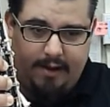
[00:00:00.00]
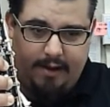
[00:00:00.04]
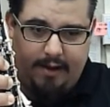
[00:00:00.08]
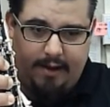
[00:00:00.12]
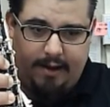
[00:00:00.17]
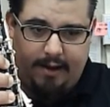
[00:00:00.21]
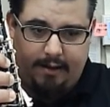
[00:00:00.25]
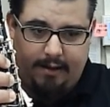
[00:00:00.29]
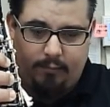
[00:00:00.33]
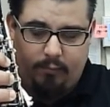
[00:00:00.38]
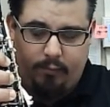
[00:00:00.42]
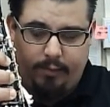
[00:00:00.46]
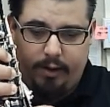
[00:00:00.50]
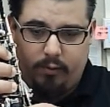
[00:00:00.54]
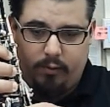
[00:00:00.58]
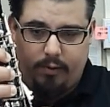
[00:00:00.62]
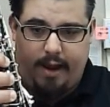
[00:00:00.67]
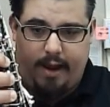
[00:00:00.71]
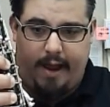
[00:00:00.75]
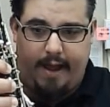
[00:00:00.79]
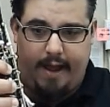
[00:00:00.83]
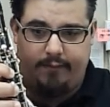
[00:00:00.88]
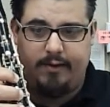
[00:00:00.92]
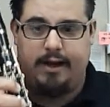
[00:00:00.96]
And we don't
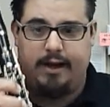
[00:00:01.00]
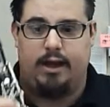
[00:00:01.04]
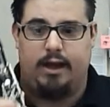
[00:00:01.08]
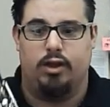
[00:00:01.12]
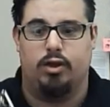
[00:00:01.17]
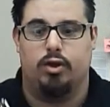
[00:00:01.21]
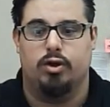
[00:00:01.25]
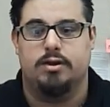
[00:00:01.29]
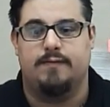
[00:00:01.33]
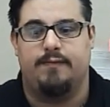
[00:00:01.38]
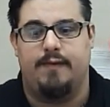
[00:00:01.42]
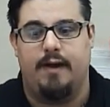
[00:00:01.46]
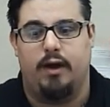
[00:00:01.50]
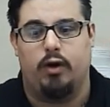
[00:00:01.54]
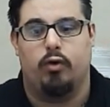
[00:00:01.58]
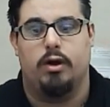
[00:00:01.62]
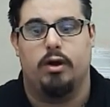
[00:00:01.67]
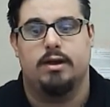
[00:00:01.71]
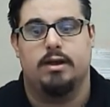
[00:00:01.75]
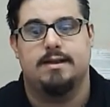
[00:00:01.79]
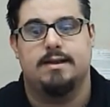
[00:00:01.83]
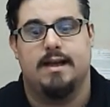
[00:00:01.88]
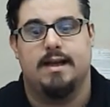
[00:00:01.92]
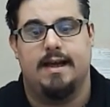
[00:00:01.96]
have any of those
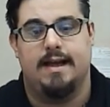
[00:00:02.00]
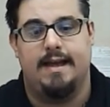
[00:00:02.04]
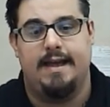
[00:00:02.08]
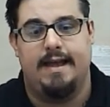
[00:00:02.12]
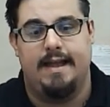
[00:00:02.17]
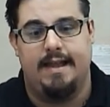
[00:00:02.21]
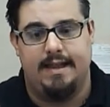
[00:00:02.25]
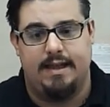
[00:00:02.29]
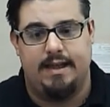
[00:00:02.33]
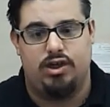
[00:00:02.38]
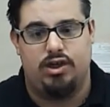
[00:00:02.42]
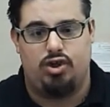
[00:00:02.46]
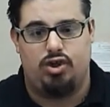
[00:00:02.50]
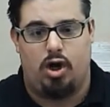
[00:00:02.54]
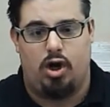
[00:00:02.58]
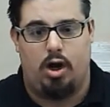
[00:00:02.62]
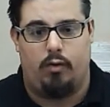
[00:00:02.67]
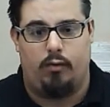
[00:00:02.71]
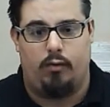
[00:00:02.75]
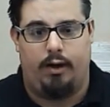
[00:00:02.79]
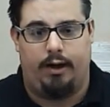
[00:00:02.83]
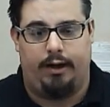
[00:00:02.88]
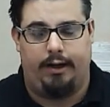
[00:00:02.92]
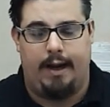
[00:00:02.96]
fingerings in this
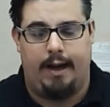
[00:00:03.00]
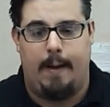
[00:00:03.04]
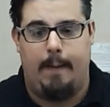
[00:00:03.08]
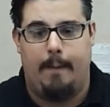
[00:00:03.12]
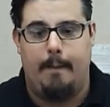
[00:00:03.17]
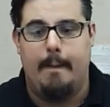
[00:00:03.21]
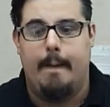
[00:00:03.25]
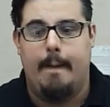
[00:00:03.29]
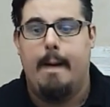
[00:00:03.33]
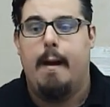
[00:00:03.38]
chart right now.